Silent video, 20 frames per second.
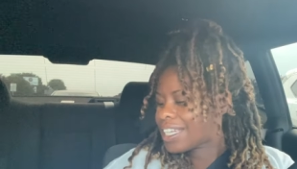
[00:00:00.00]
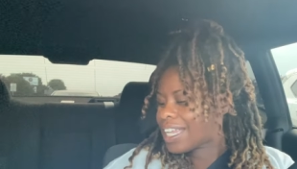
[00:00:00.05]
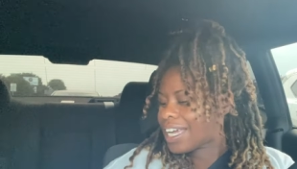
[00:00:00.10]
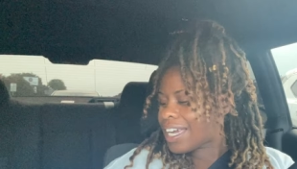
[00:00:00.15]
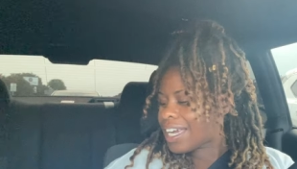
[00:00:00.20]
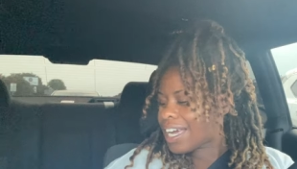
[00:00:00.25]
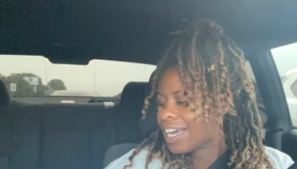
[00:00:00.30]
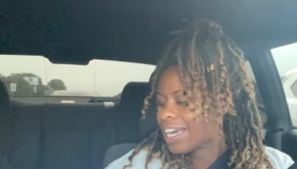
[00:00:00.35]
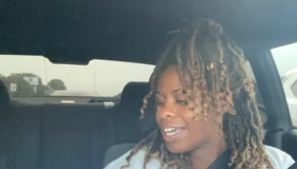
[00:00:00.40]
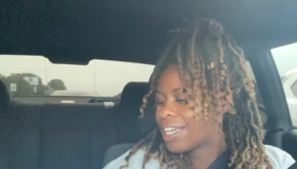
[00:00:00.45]

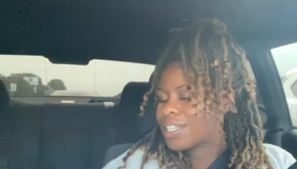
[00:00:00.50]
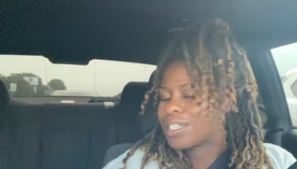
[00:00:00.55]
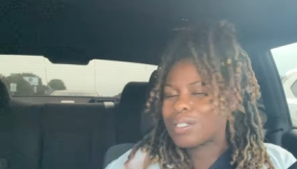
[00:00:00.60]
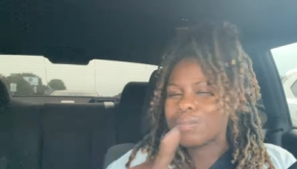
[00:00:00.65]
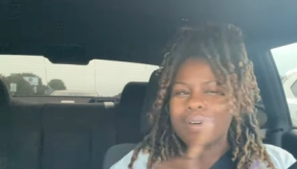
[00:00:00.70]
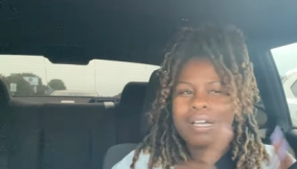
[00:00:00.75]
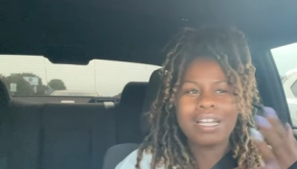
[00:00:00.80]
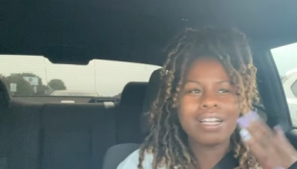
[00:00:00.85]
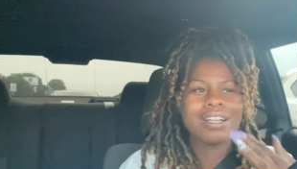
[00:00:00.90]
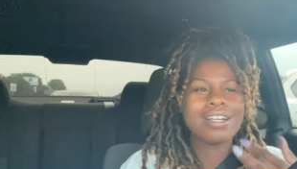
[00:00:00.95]
Like, I got
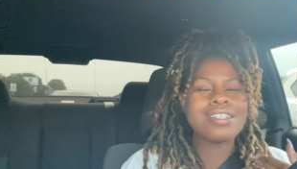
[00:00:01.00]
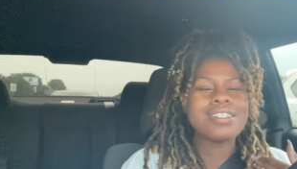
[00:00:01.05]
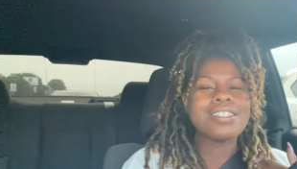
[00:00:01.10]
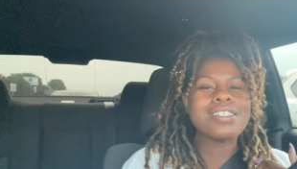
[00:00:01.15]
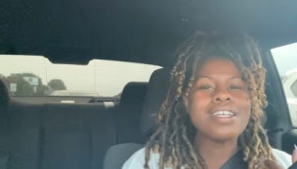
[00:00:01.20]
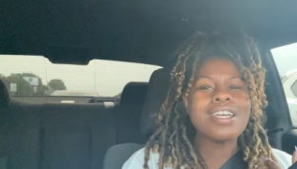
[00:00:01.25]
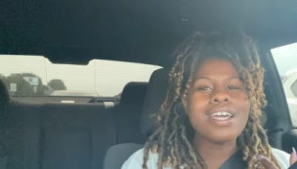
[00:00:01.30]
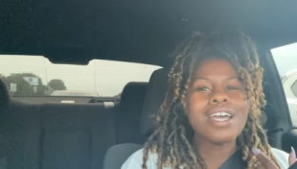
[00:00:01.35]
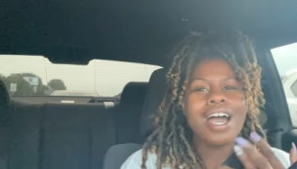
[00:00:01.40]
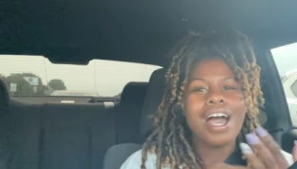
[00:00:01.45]
sweaters,
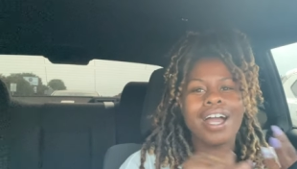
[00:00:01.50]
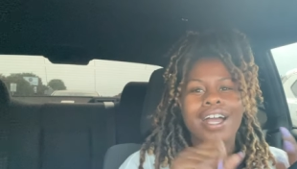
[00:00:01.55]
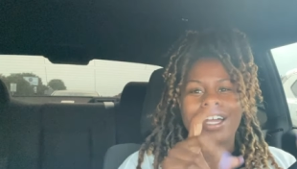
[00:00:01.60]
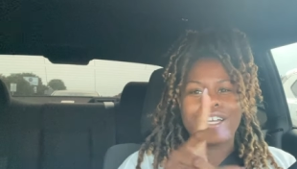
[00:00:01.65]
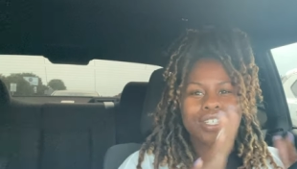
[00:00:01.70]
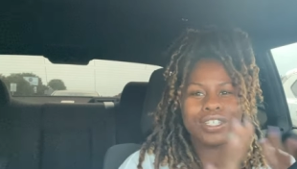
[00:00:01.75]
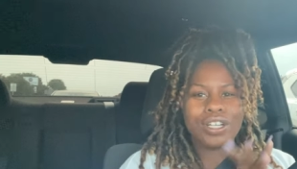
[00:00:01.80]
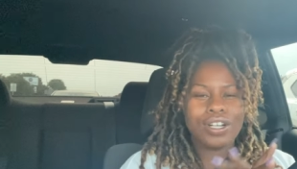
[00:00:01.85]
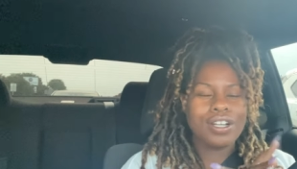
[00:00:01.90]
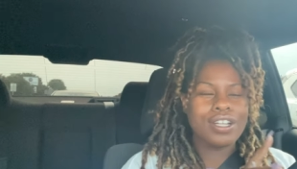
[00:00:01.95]
I
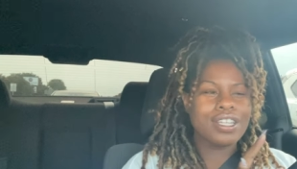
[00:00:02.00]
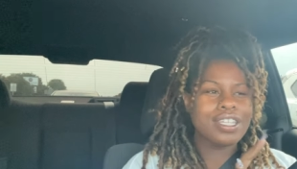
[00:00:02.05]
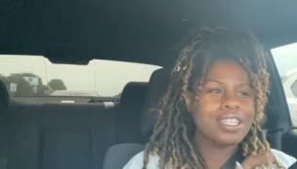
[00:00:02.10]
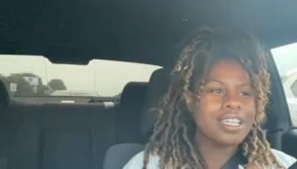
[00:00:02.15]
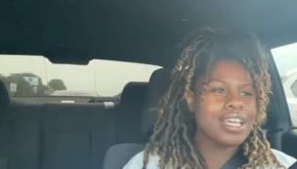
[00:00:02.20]
got shirts,